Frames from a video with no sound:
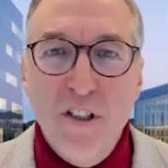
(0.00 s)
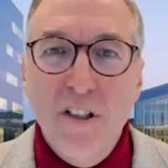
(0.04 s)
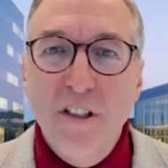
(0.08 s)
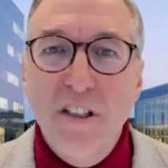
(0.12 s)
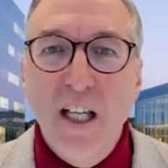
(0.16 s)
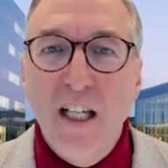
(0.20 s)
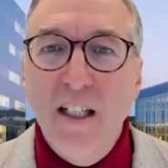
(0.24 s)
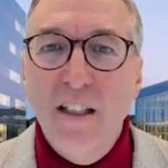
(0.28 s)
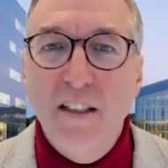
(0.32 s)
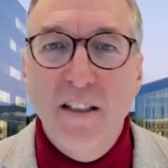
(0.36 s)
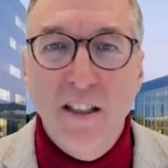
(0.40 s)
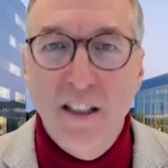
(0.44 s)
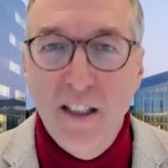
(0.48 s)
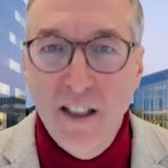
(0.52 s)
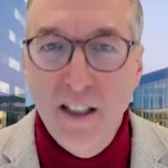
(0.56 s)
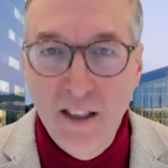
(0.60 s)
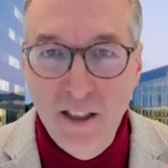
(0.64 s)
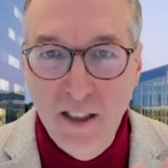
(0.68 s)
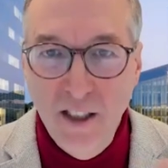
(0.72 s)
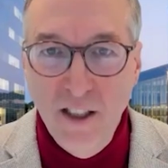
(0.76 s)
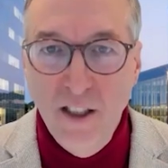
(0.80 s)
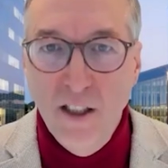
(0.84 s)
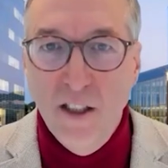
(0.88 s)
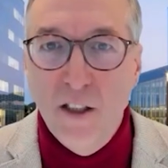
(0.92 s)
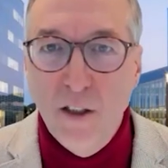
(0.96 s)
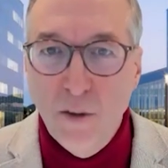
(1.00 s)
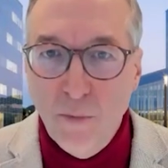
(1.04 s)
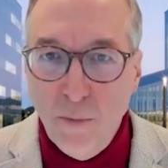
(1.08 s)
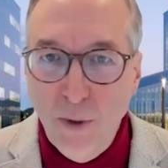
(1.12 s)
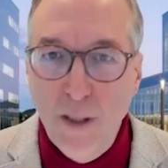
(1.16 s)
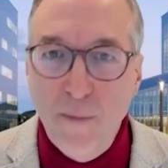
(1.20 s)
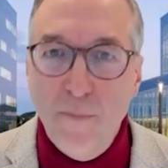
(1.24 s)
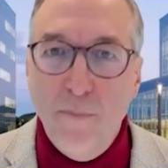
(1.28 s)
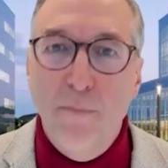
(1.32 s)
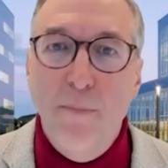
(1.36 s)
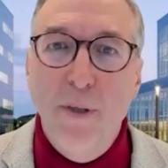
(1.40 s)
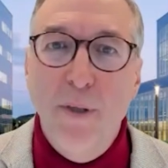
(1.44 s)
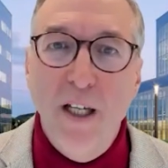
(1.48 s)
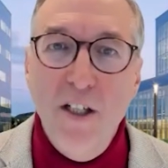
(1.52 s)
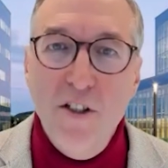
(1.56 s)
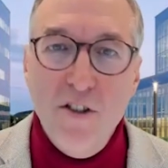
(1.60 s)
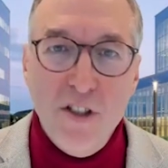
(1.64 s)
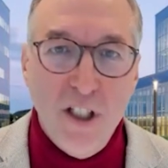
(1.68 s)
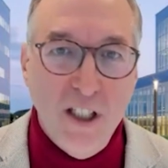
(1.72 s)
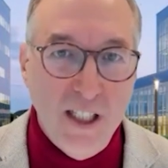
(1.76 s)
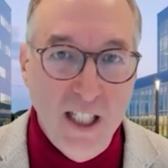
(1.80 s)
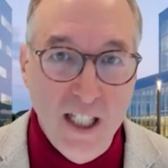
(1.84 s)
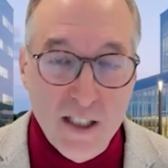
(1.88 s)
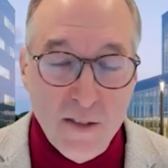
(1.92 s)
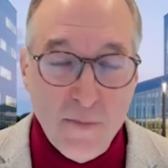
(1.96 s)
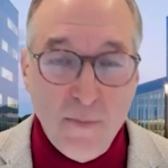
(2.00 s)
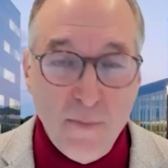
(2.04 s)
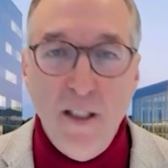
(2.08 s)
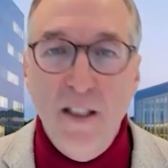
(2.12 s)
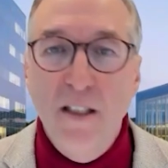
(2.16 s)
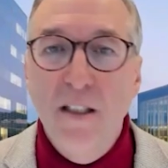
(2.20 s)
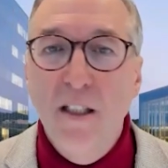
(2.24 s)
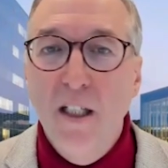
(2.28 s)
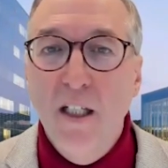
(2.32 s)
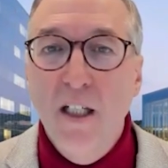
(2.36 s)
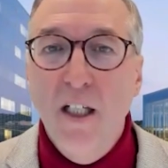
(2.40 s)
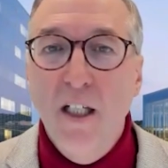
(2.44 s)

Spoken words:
data web page that has been